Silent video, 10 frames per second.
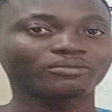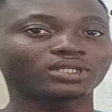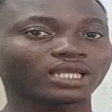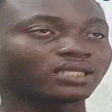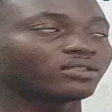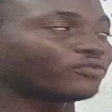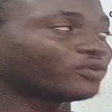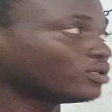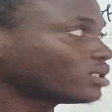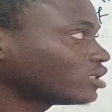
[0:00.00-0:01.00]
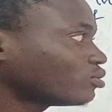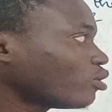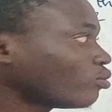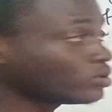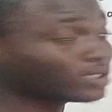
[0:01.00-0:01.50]
have been liking the videos as
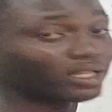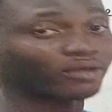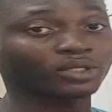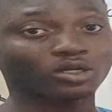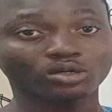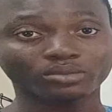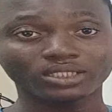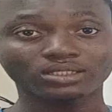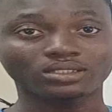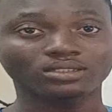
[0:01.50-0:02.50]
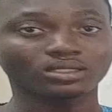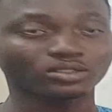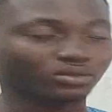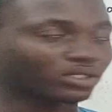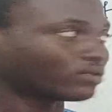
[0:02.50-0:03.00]
well, those that have been commenting and
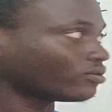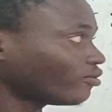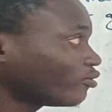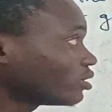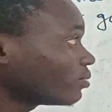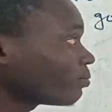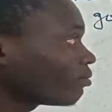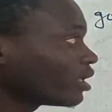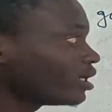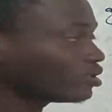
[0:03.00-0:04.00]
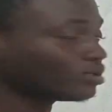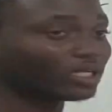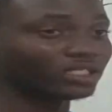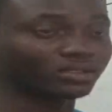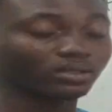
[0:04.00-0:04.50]
so on and so forth. So
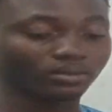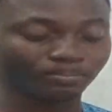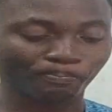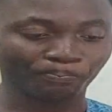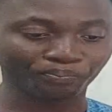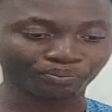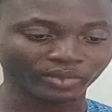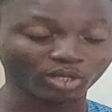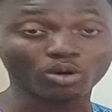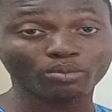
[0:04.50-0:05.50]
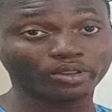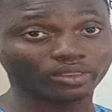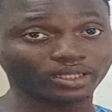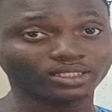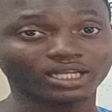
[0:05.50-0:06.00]
there's one more
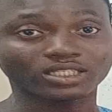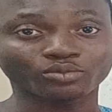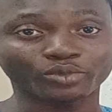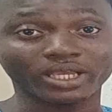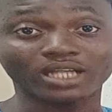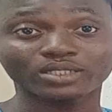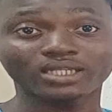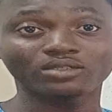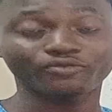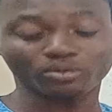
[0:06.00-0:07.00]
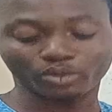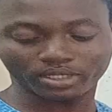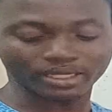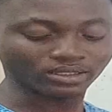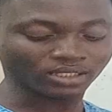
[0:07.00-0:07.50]
thing that we actually need from you
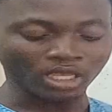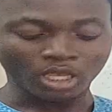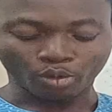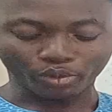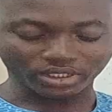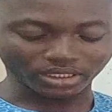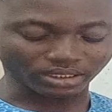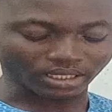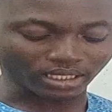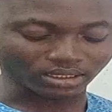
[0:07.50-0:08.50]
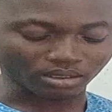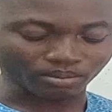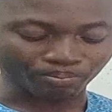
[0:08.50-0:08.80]
guys, which is that